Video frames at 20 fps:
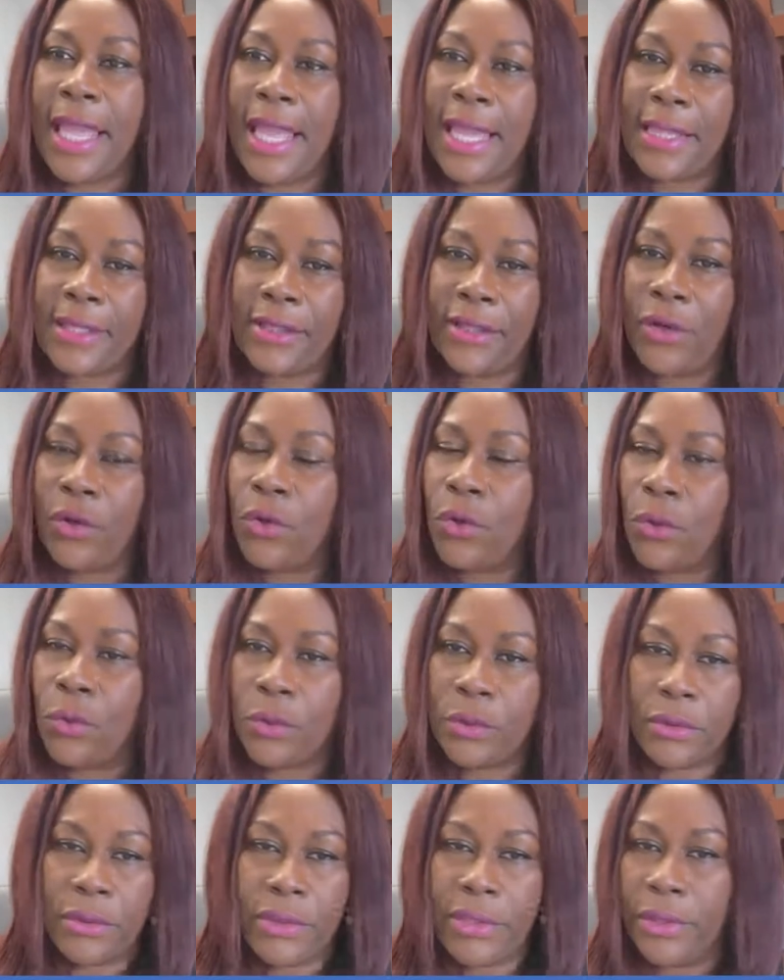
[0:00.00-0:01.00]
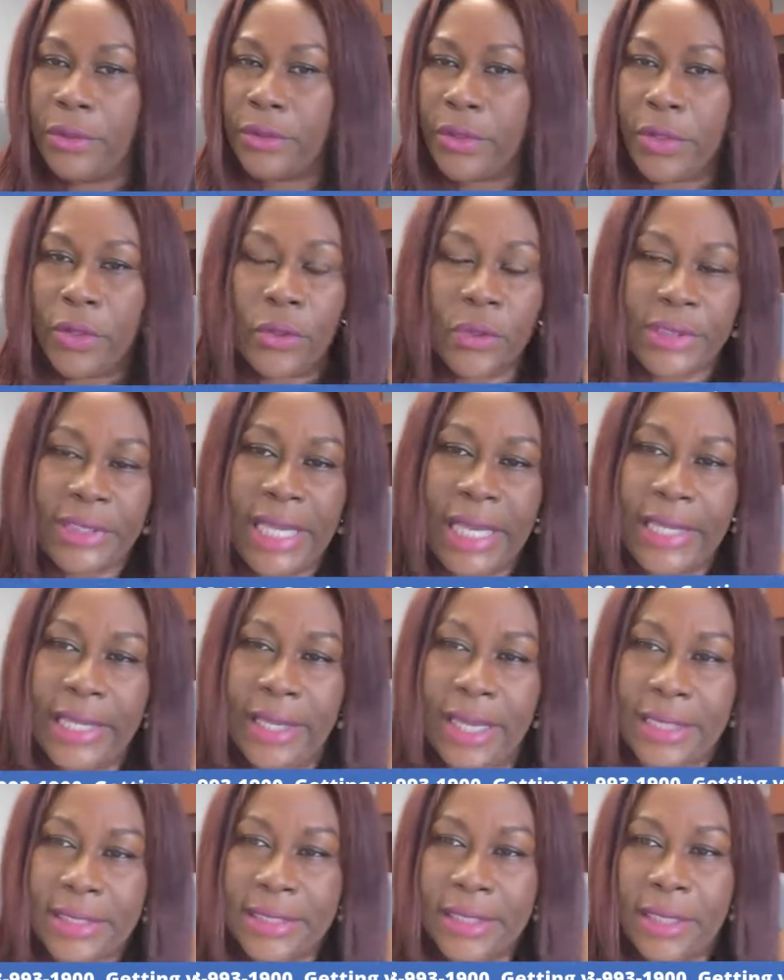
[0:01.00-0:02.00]
and the whole
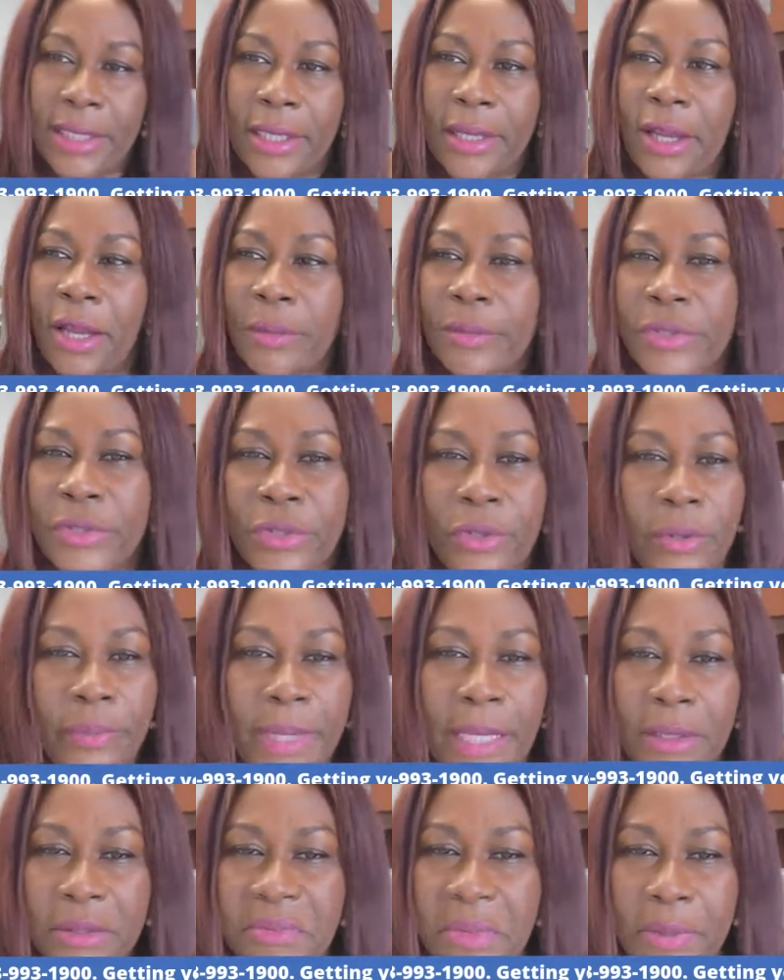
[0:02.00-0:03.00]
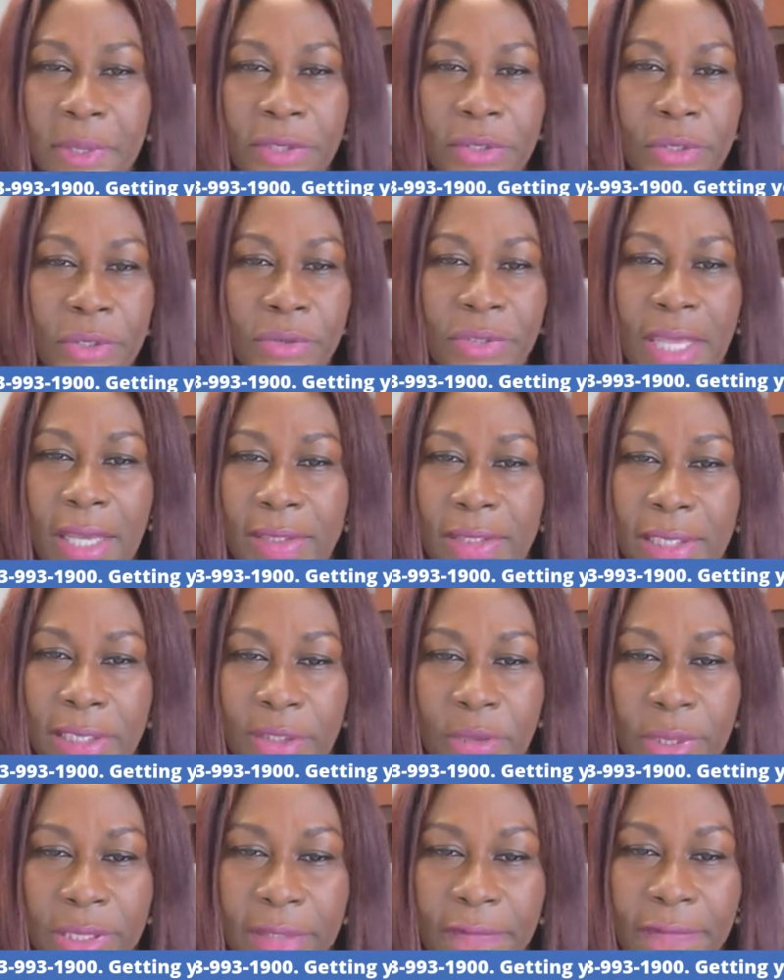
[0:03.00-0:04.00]
9 yards. It comes to about maybe
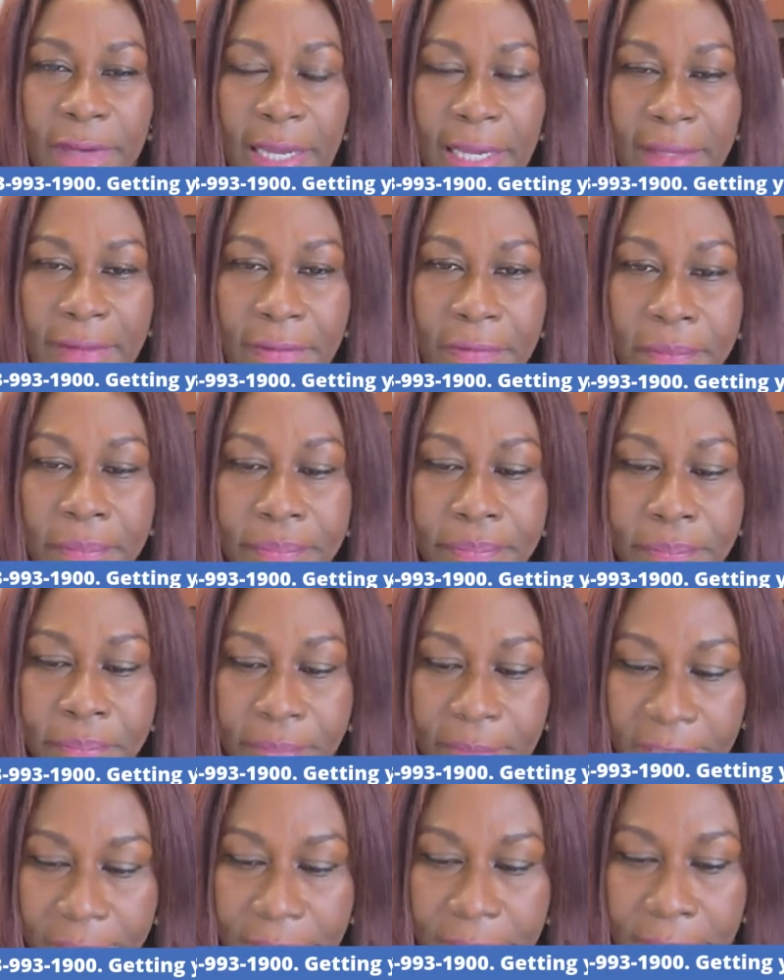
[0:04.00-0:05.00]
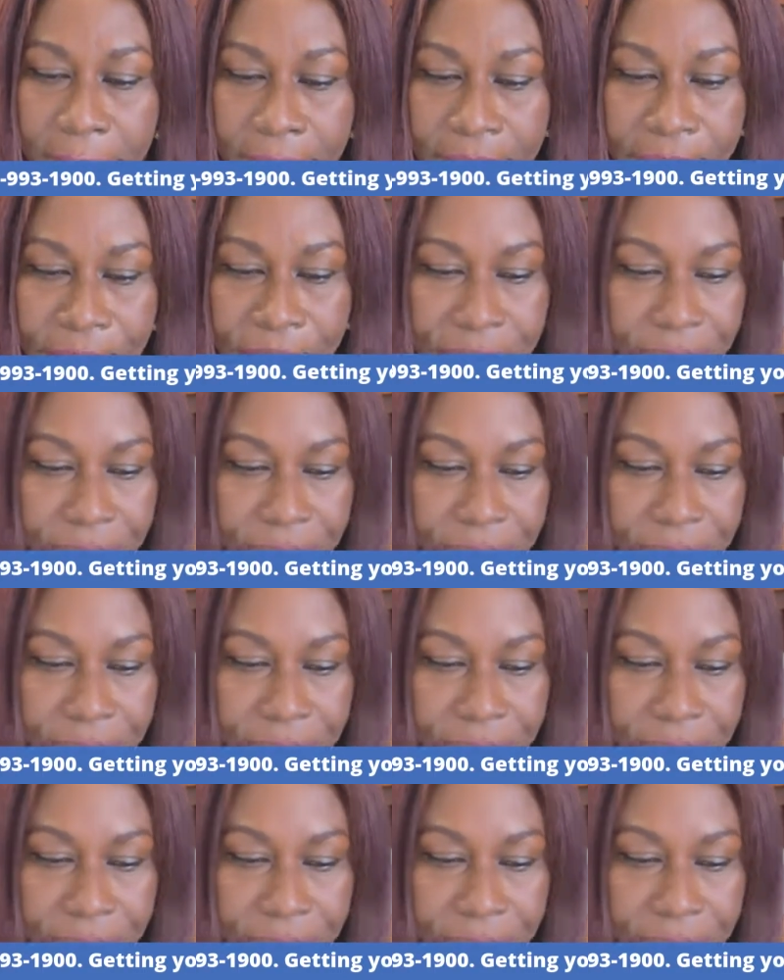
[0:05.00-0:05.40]
2025, maybe.